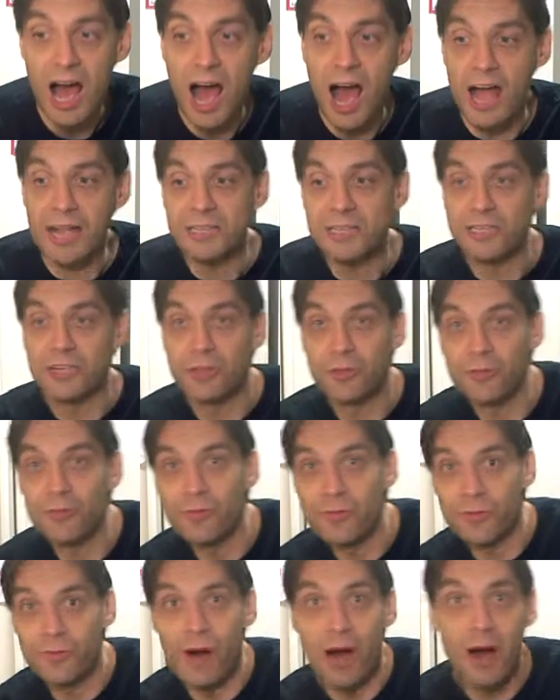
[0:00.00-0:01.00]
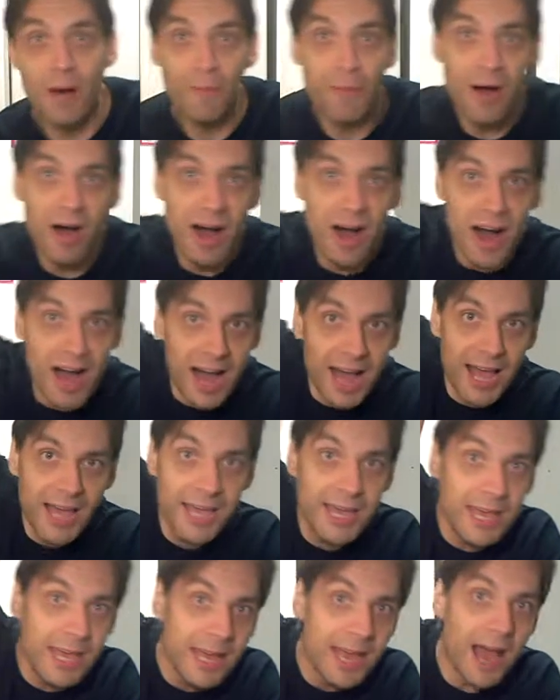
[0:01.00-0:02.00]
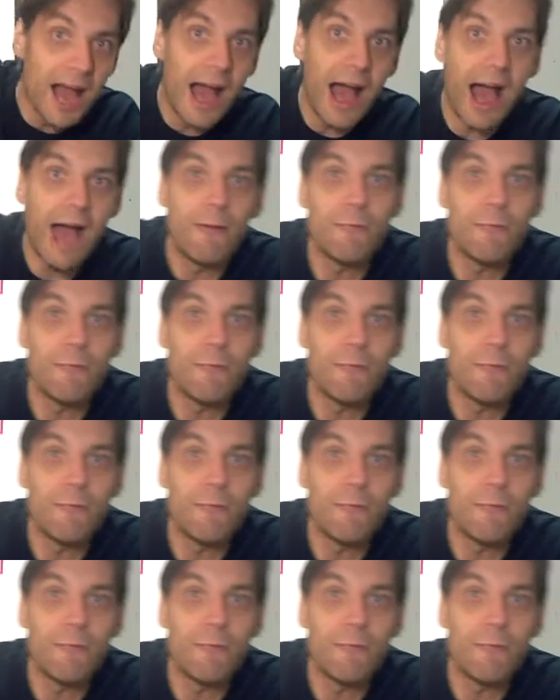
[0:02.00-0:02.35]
I just threw them up high. Why?